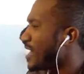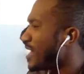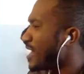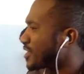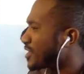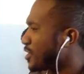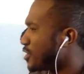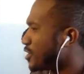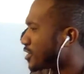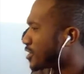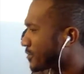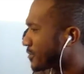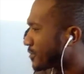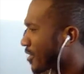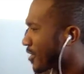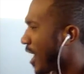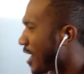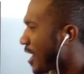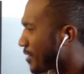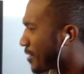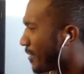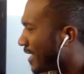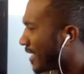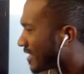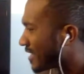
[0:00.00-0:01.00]
make sure you
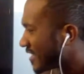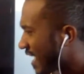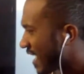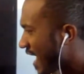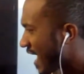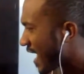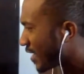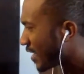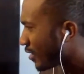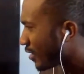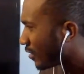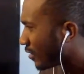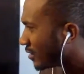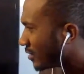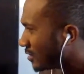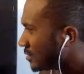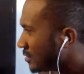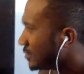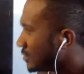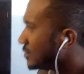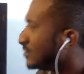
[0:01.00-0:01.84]
subscribe to my channel.